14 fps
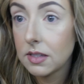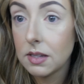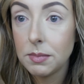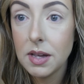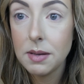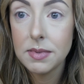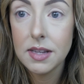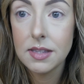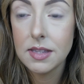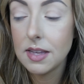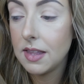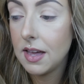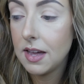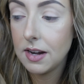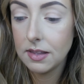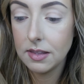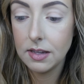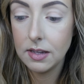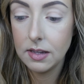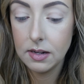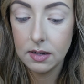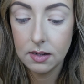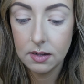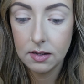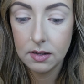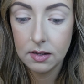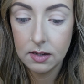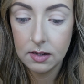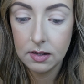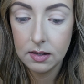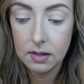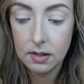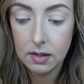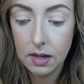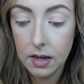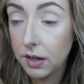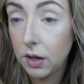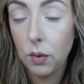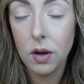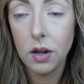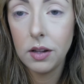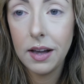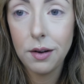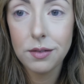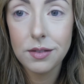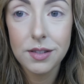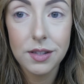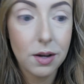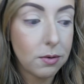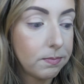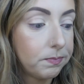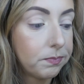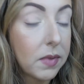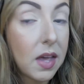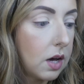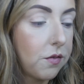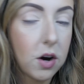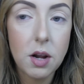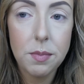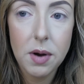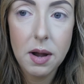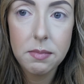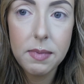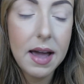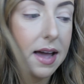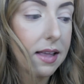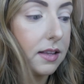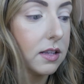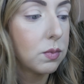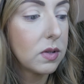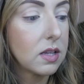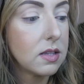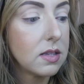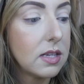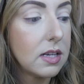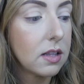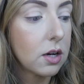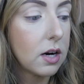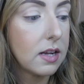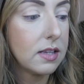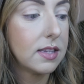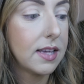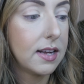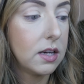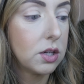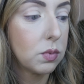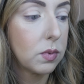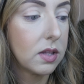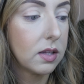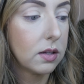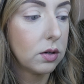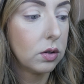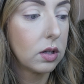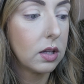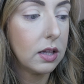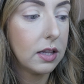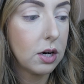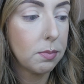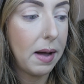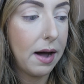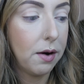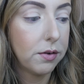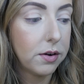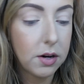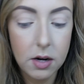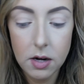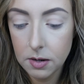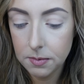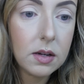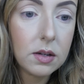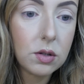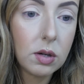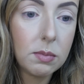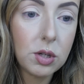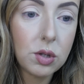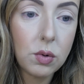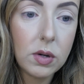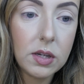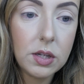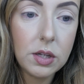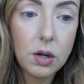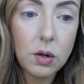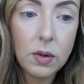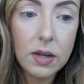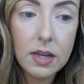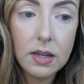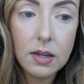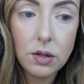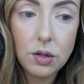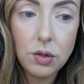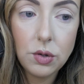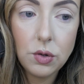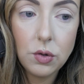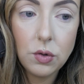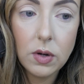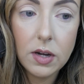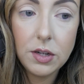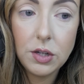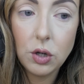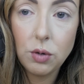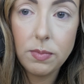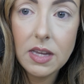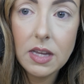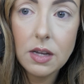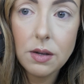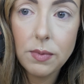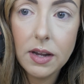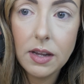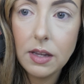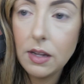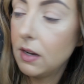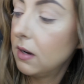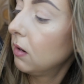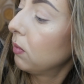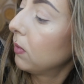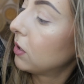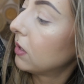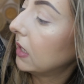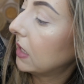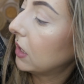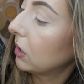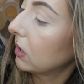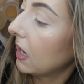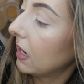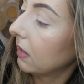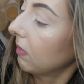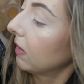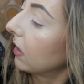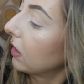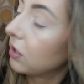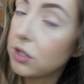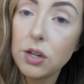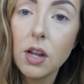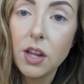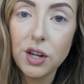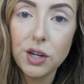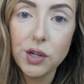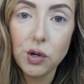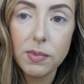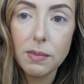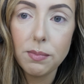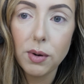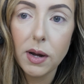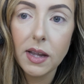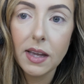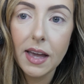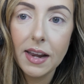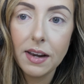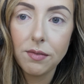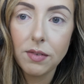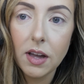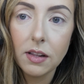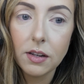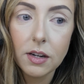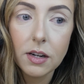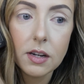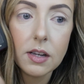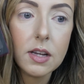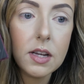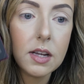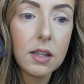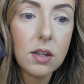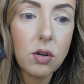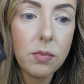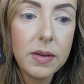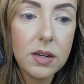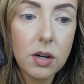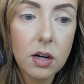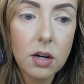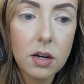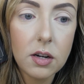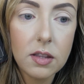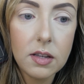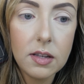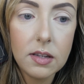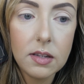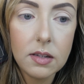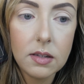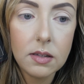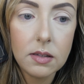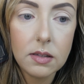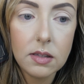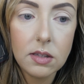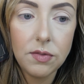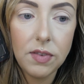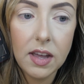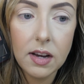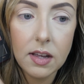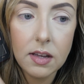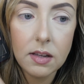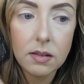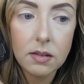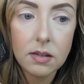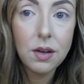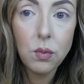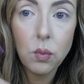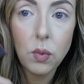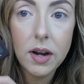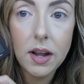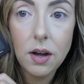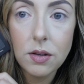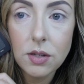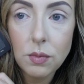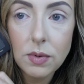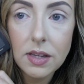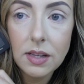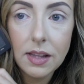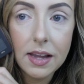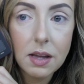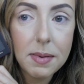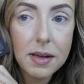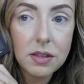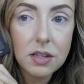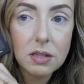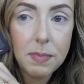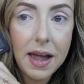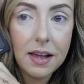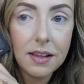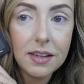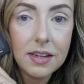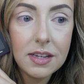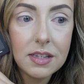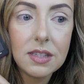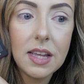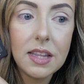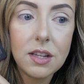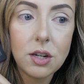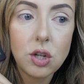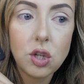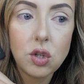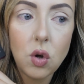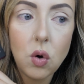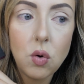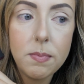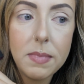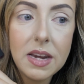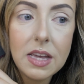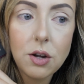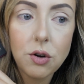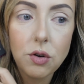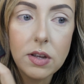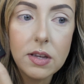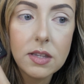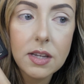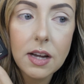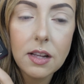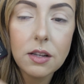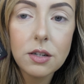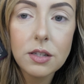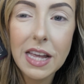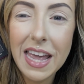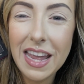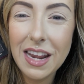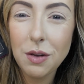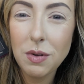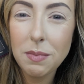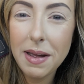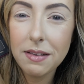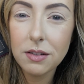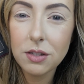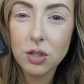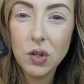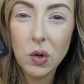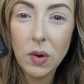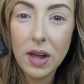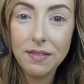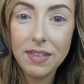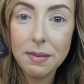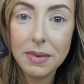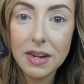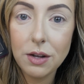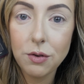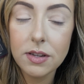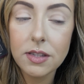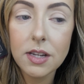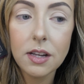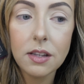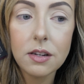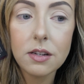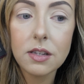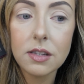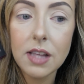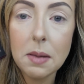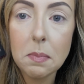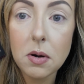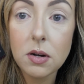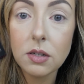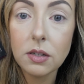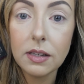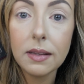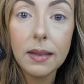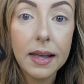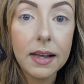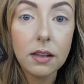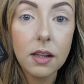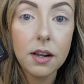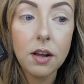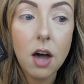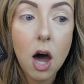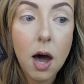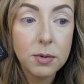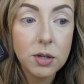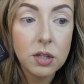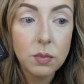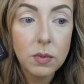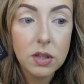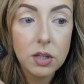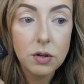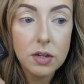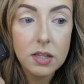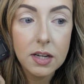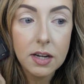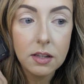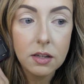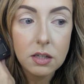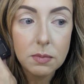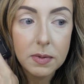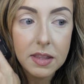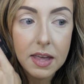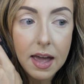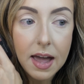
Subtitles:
Sometimes I say that and then I go all out, so. I've already primed my eyelids with concealer and set it just with a little clear powder. So I'm just going to go into Adobe right here, which is just kind of like an Adobe brick kind of color. A little bit darker than Savannah. What I also really like about this palette is that there's so many crease colors. I hate it when palettes don't have that many crease colors because I personally like a lot of options with the crease colors, but they